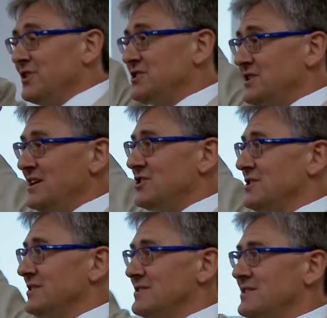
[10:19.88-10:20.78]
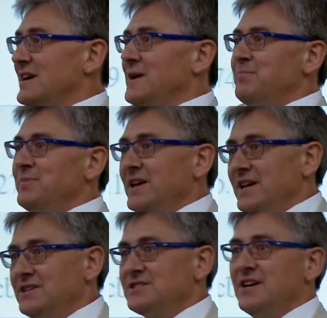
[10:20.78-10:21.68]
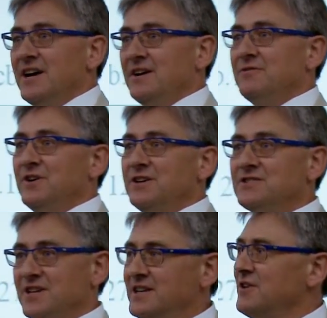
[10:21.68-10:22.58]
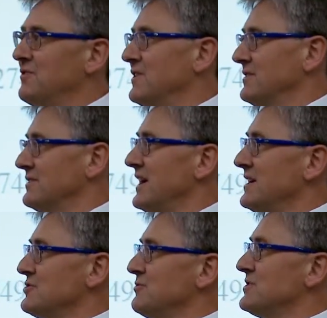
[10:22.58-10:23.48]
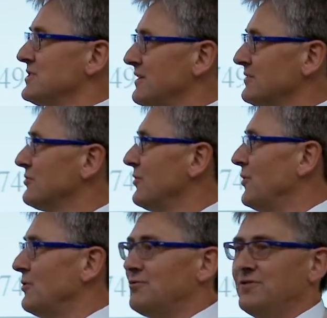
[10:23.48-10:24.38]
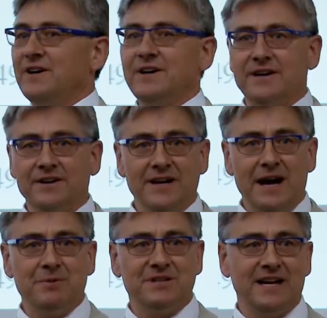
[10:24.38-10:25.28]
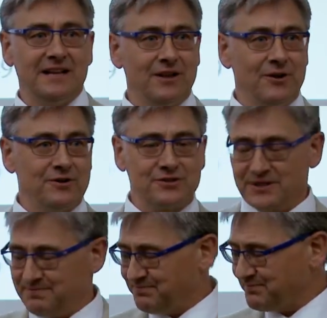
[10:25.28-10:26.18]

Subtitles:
for extinctions is very significant as a result of habitat loss.